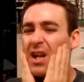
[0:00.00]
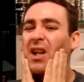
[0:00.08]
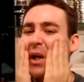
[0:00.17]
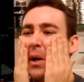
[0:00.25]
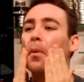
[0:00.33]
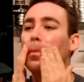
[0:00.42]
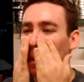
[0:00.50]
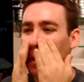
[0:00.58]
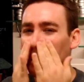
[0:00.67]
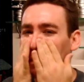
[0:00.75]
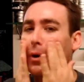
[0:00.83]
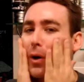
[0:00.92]
not like a,
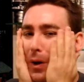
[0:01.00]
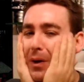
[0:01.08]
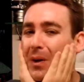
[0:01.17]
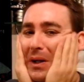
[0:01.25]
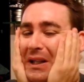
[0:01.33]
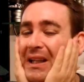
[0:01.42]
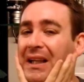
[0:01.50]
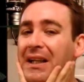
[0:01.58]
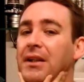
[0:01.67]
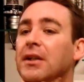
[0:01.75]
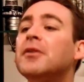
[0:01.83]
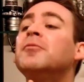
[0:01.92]
a burn or
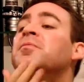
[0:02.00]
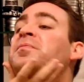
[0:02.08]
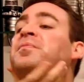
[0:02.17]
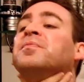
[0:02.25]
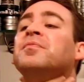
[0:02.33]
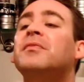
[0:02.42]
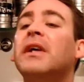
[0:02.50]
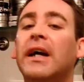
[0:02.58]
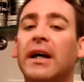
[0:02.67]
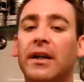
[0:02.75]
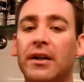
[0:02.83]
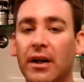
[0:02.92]
anything.
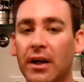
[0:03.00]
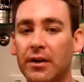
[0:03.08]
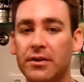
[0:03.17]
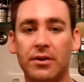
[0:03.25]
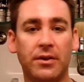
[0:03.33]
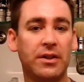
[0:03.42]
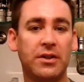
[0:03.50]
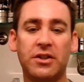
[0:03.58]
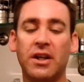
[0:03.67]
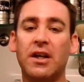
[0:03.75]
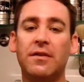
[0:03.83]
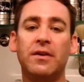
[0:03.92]
And uh, so this
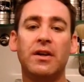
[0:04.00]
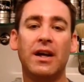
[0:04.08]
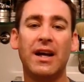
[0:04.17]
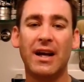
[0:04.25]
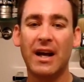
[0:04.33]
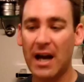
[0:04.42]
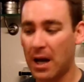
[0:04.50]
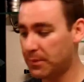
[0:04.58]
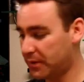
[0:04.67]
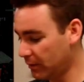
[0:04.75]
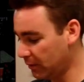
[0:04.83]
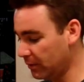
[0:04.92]
shave
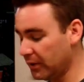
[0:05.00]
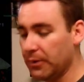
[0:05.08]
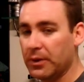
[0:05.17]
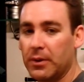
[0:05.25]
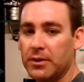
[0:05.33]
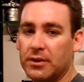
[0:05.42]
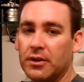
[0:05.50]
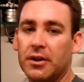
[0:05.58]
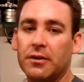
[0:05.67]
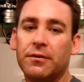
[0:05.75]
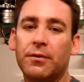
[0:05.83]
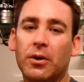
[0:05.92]
absolutely what I was
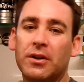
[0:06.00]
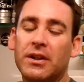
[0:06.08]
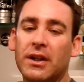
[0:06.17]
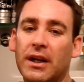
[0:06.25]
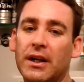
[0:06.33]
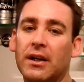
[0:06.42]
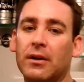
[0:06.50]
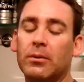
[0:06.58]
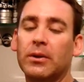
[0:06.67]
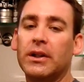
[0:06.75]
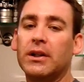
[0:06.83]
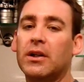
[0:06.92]
looking for tonight. Had a
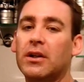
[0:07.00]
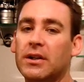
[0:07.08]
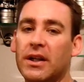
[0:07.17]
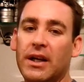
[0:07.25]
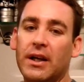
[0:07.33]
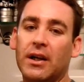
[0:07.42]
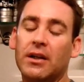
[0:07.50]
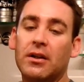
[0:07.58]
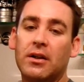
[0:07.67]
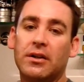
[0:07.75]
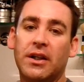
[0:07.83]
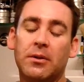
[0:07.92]
really long day, got a
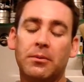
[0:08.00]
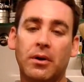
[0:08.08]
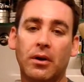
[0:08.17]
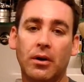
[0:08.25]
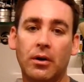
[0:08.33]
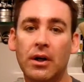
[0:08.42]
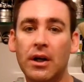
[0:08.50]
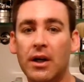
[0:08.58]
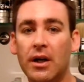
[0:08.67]
long day tomorrow.